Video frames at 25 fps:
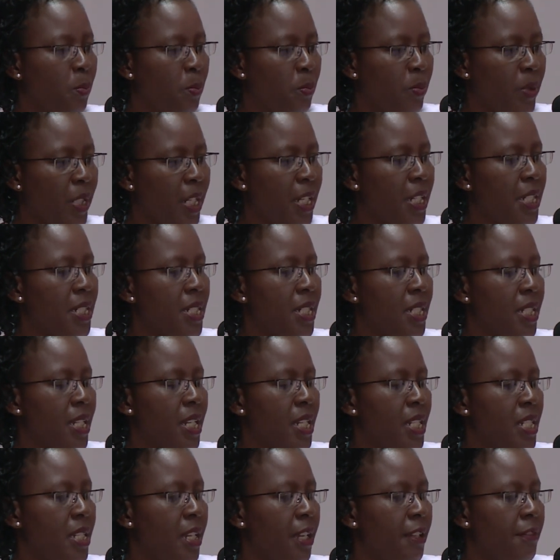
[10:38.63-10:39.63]
planned
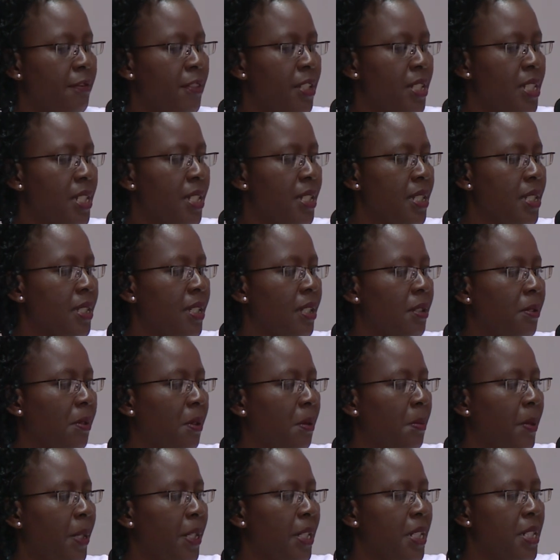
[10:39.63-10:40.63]
HIV testing
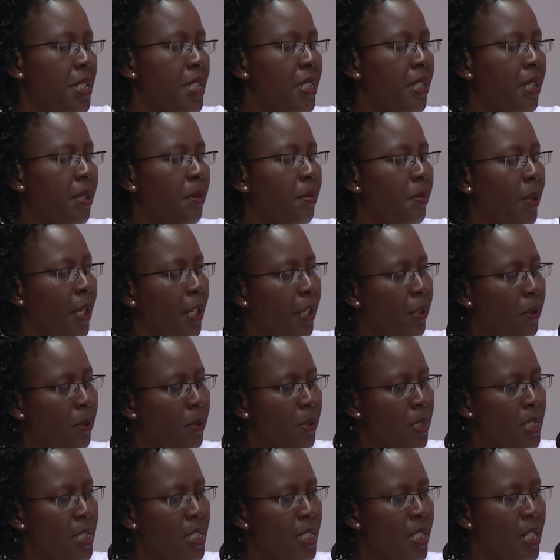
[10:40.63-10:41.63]
operational
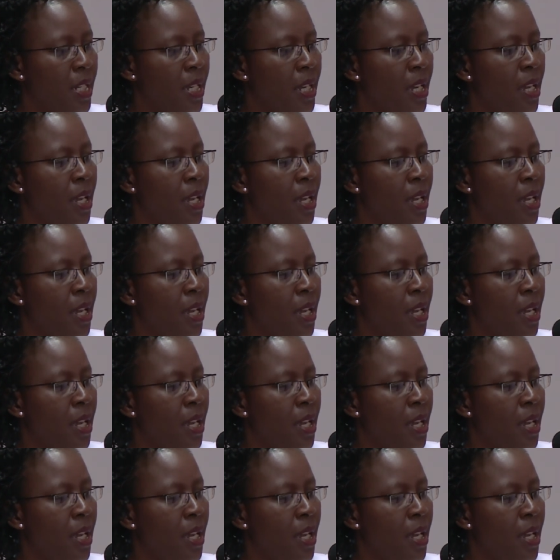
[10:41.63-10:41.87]
pilot,